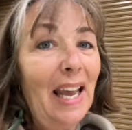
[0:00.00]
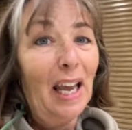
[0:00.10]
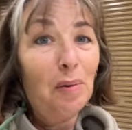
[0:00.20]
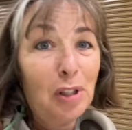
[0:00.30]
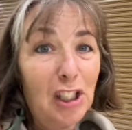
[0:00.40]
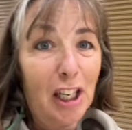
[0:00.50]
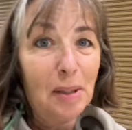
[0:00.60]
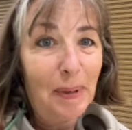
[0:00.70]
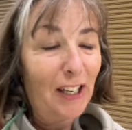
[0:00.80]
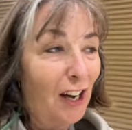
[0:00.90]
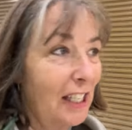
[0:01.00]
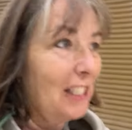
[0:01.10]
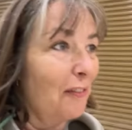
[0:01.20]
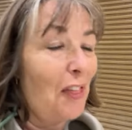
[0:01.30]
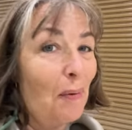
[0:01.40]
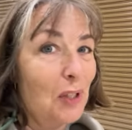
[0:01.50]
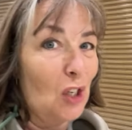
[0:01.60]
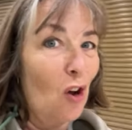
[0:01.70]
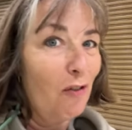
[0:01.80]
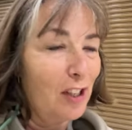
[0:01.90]
It would just be nice if there was a
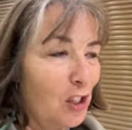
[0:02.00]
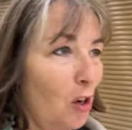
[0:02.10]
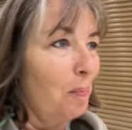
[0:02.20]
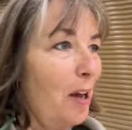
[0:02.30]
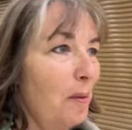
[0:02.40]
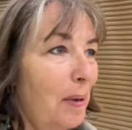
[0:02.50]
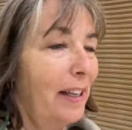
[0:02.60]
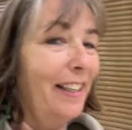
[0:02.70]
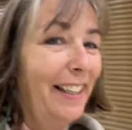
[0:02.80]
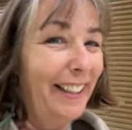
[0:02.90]
coffee shop open.